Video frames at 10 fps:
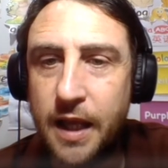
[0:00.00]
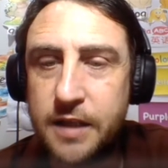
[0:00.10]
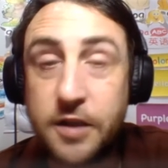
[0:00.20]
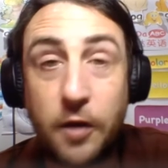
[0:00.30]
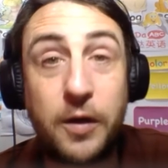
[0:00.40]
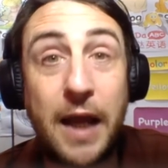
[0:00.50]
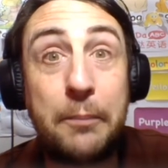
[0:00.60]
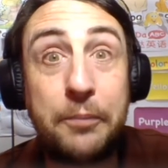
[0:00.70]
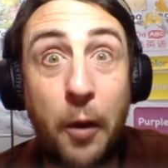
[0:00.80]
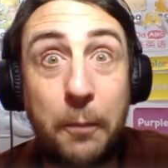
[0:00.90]
So,
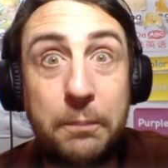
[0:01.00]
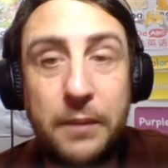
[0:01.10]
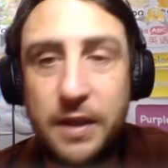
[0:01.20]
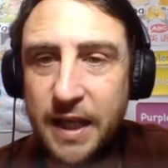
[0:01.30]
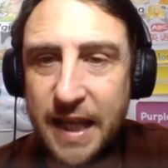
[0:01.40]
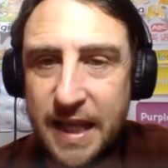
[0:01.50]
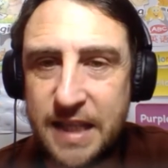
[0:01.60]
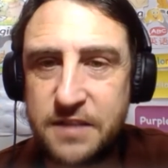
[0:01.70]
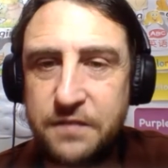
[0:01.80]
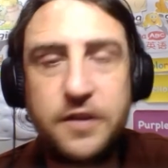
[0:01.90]
Kam Dop, he's
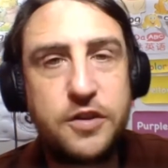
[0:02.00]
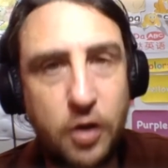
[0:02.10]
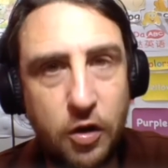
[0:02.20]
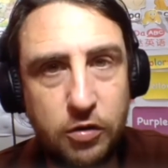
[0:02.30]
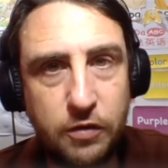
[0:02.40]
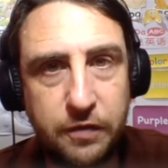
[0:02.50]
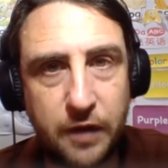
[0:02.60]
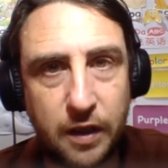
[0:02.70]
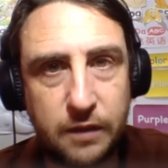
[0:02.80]
a photographer.